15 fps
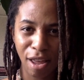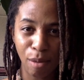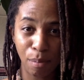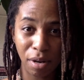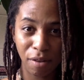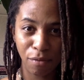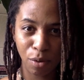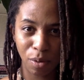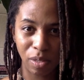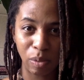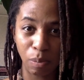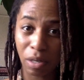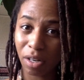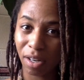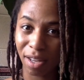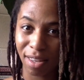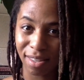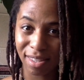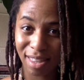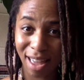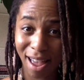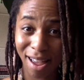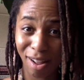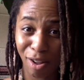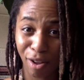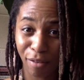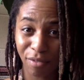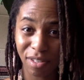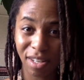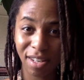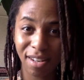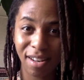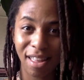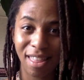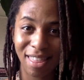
But if you experience that often,